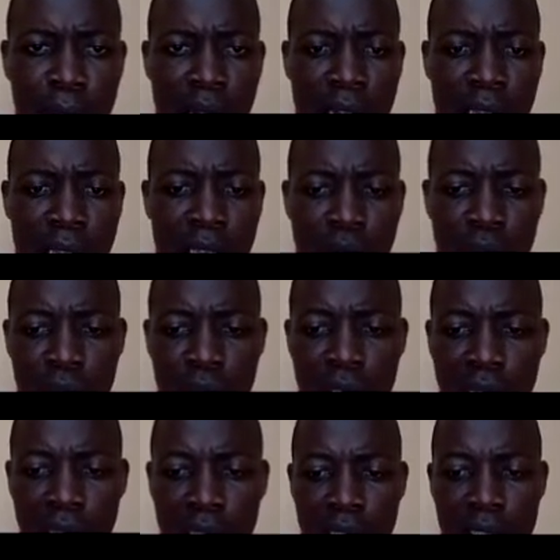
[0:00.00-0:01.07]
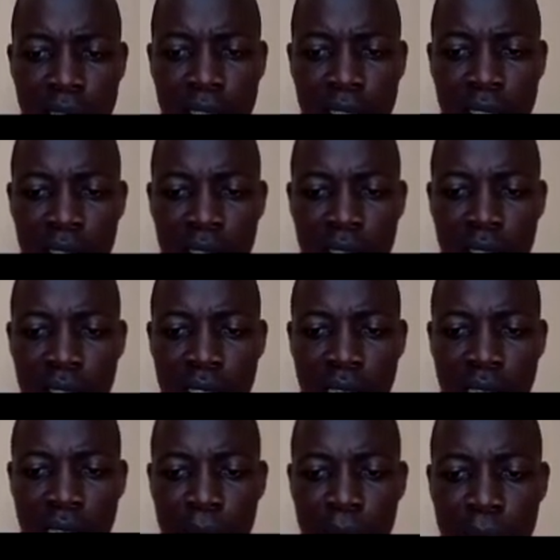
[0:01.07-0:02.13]
My contact,
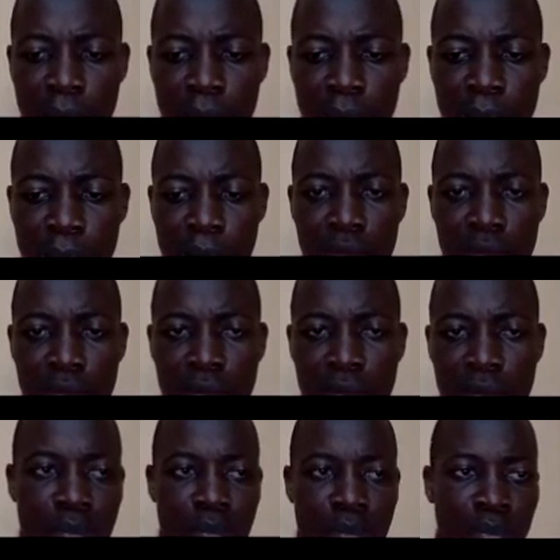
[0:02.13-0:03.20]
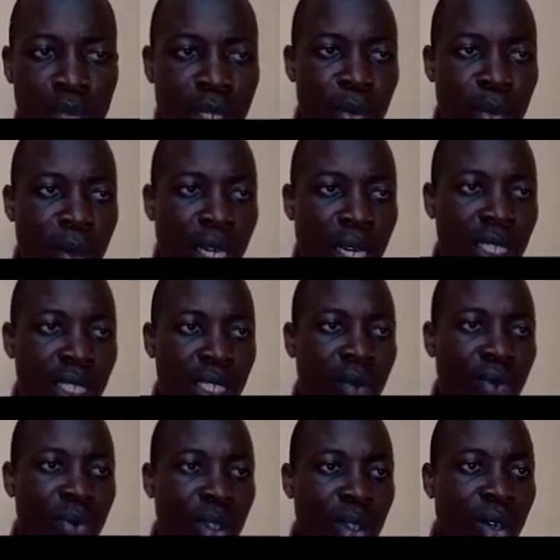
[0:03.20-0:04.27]
many people are
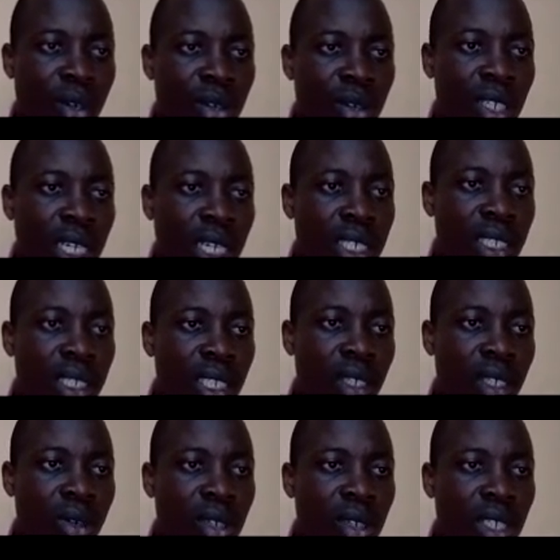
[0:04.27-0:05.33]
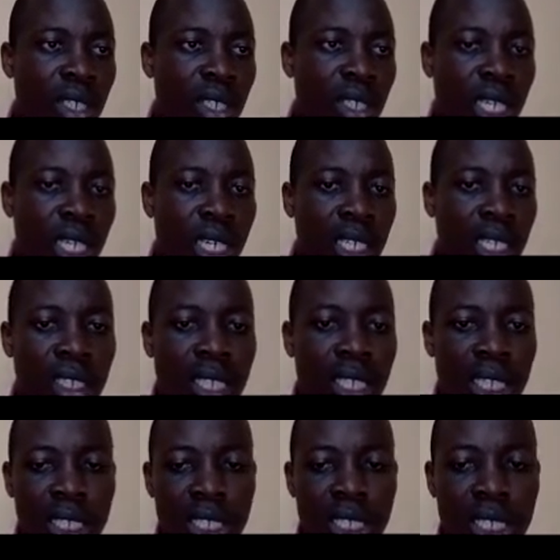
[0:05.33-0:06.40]
asking for the contact. The contact, I'll
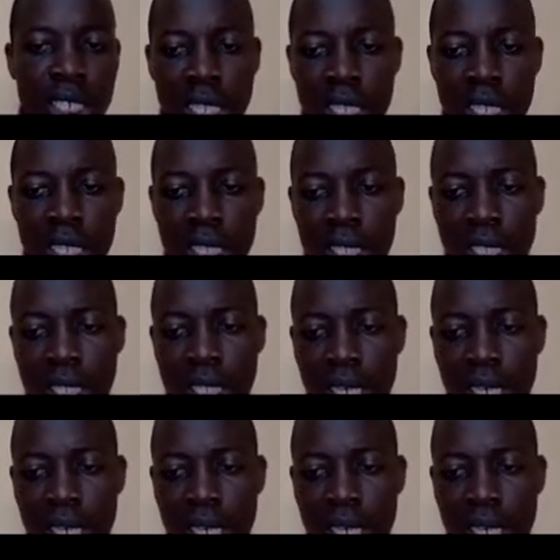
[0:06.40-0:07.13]
just share this